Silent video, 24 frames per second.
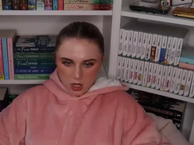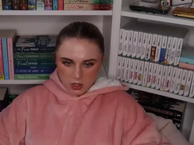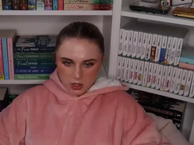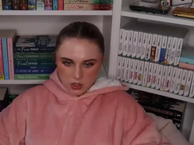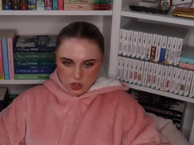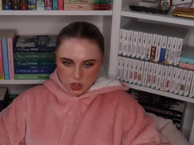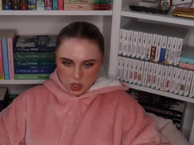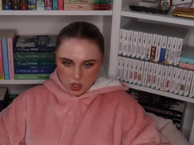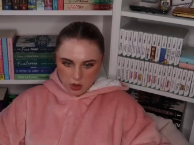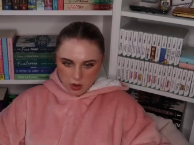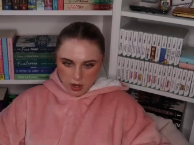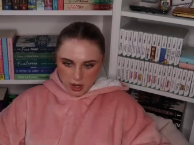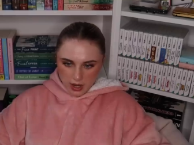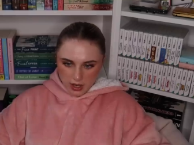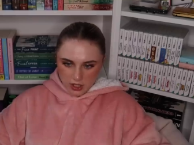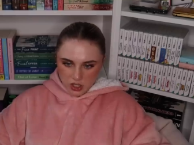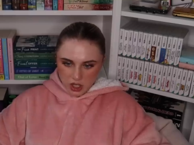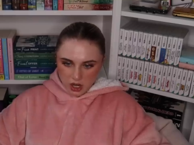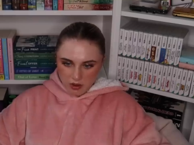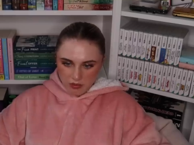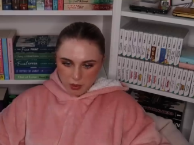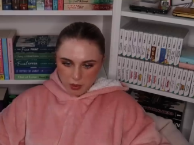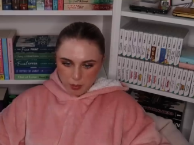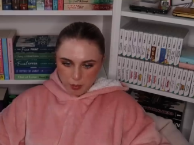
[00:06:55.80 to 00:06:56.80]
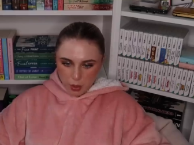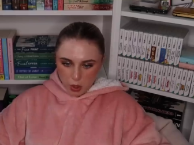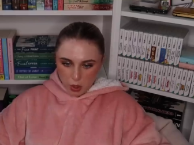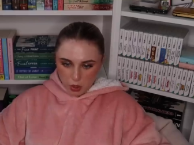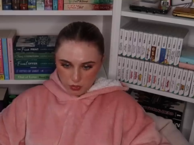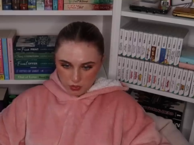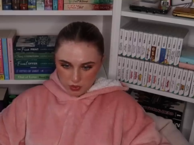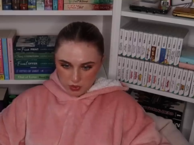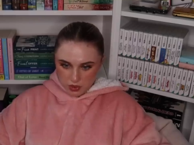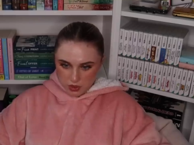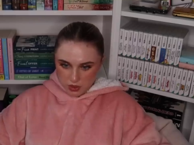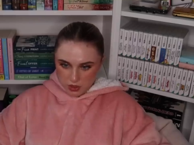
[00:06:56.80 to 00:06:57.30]
So I actually have the
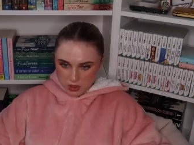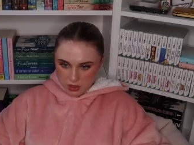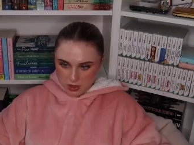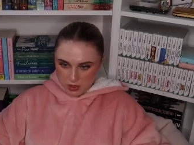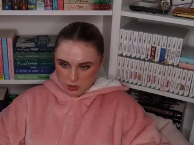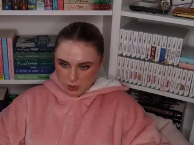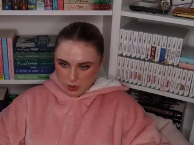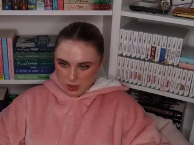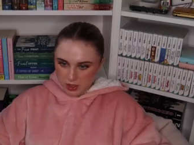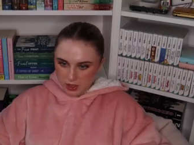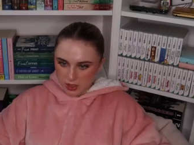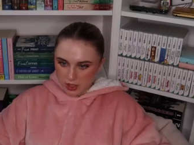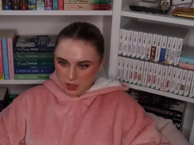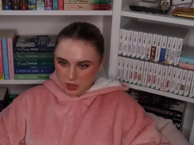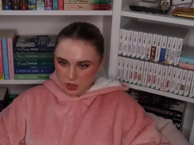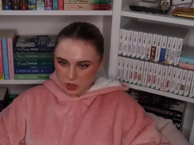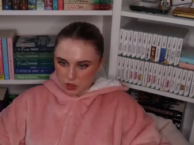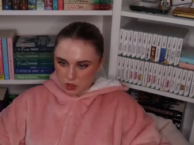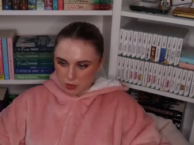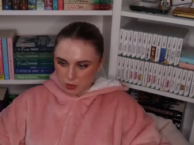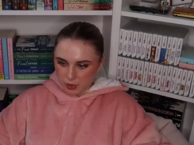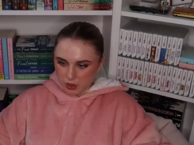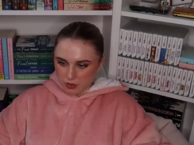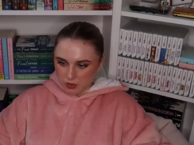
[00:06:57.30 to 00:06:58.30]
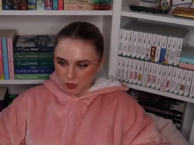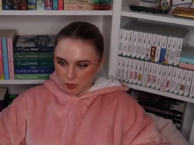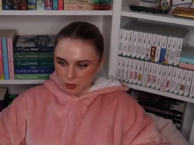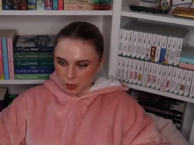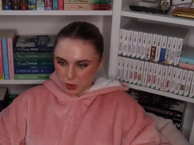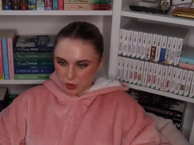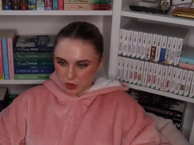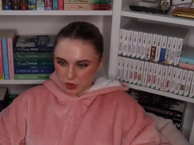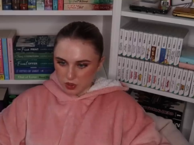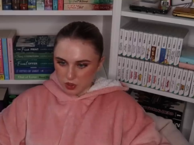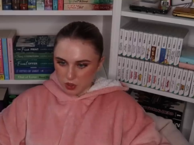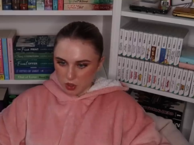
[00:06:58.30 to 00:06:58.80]
post. That's why I didn't get into too many of the
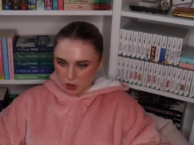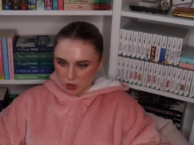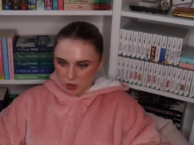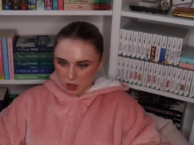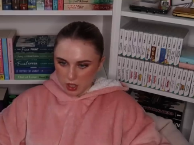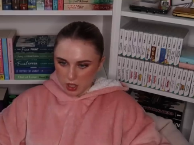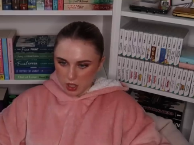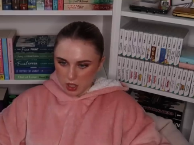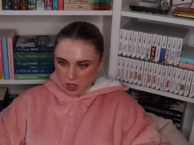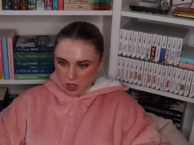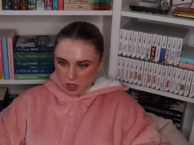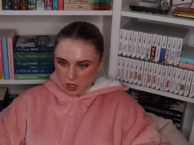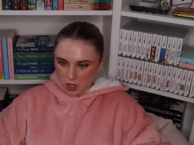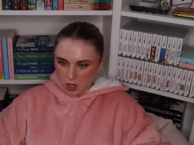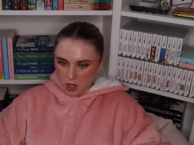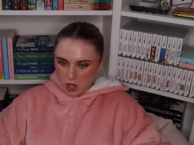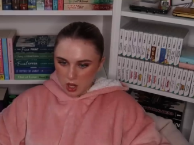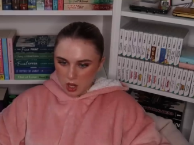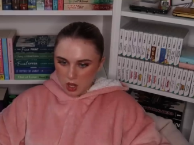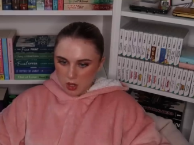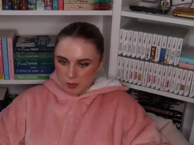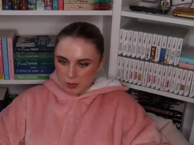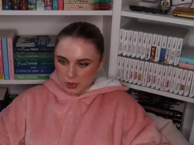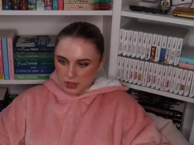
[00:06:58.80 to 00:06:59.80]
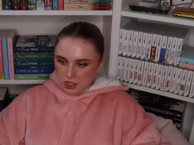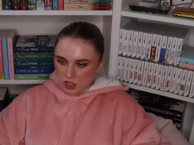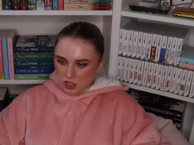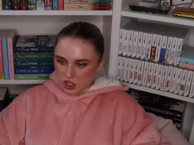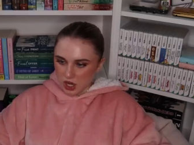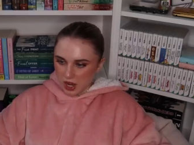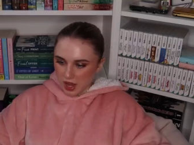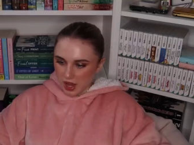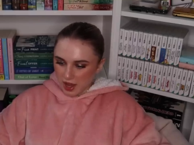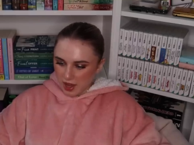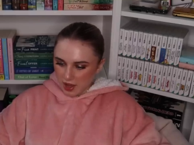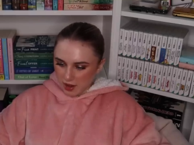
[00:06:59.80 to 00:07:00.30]
posts on here because I
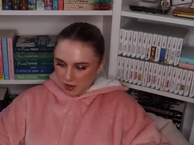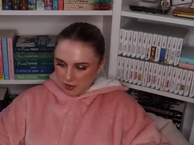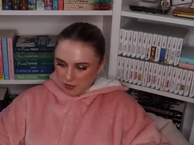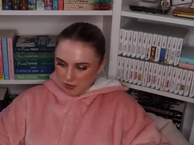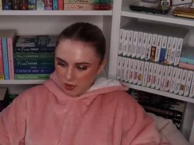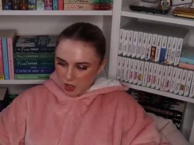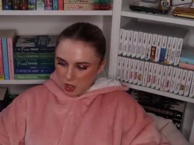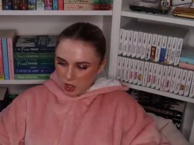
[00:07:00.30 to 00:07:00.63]
actually have